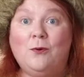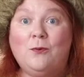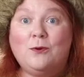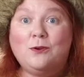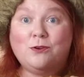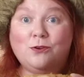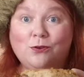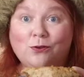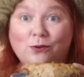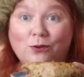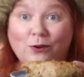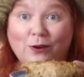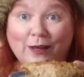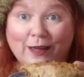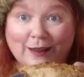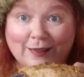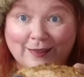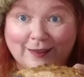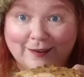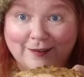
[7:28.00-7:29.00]
Would you look
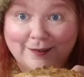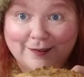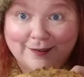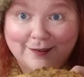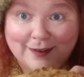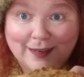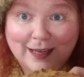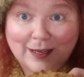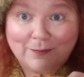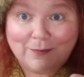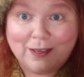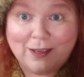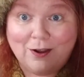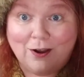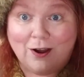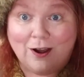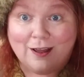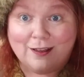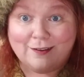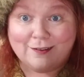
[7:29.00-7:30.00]
at this steaming
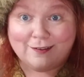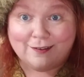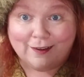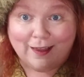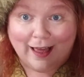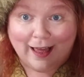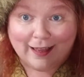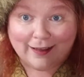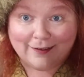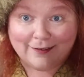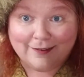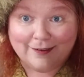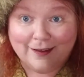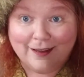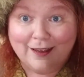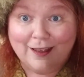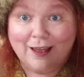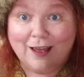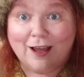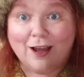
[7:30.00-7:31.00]
hot slice
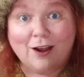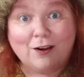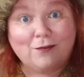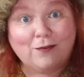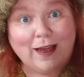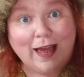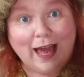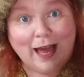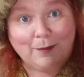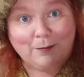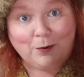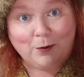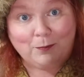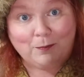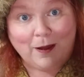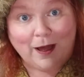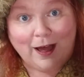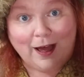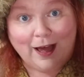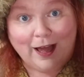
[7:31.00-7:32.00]
of apple
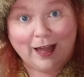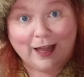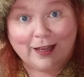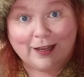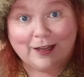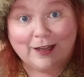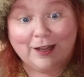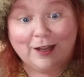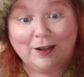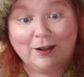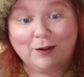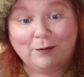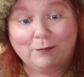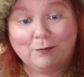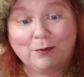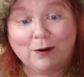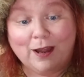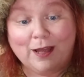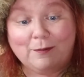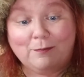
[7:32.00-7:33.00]
pie
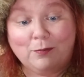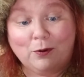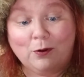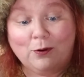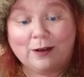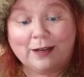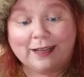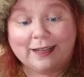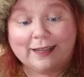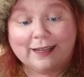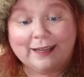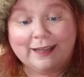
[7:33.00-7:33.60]
bread pudding.